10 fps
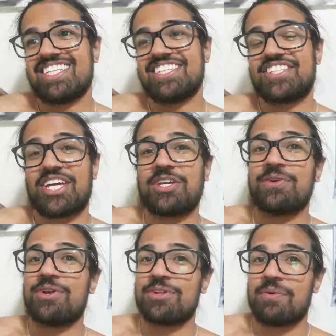You said
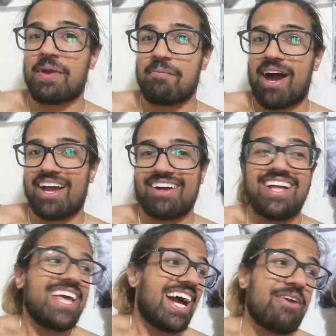you would only run a
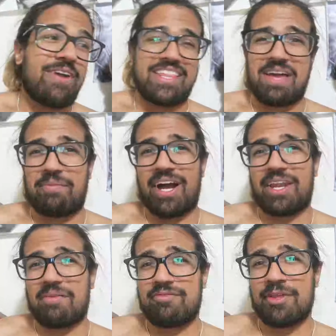mile. I ran that
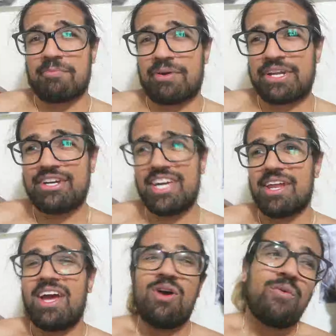mile and I'm feeling pretty
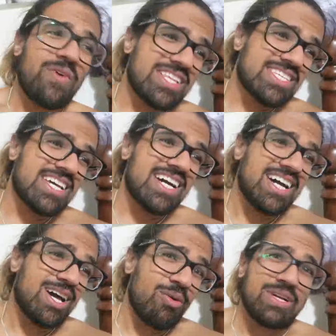good. What's
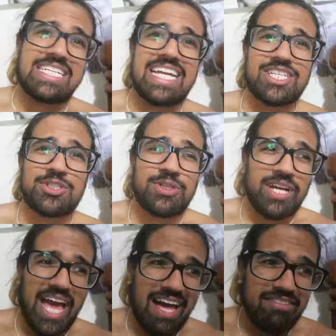an
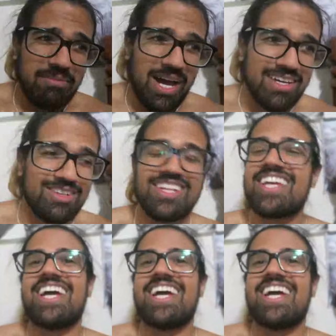extra half a mile?